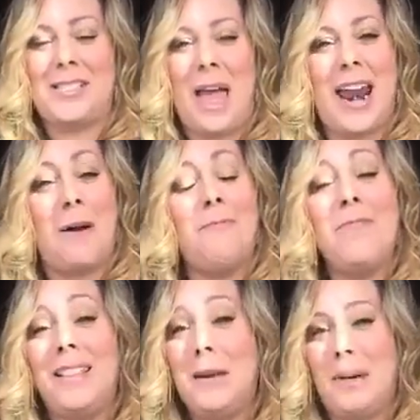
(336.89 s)
and I
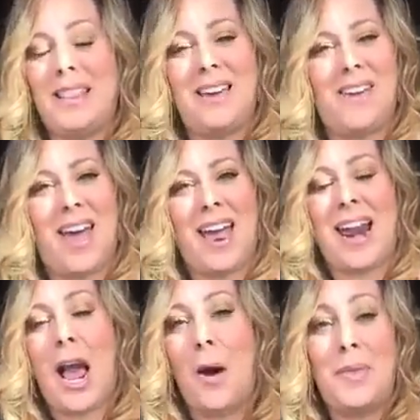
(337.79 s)
really believe it, and I
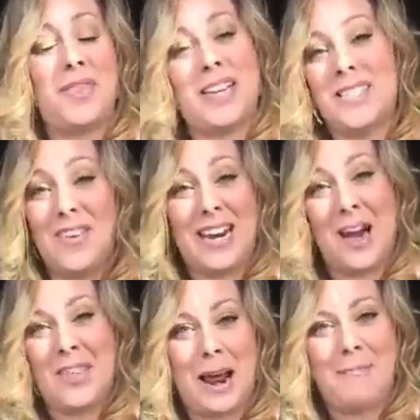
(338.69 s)
hope that this video
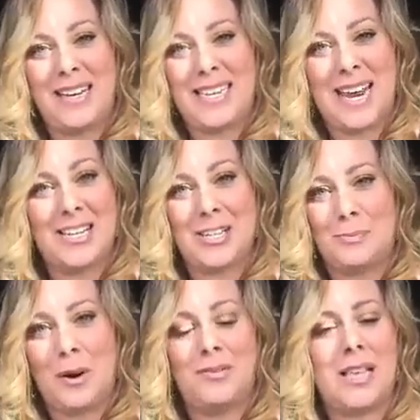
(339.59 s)
that I made today just
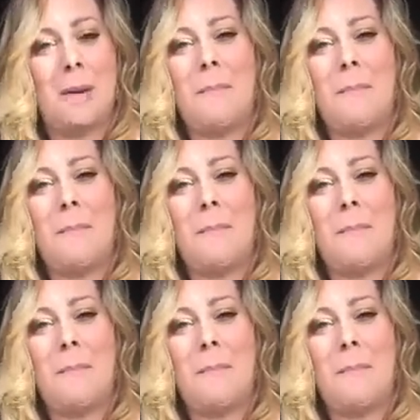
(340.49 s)
proves it.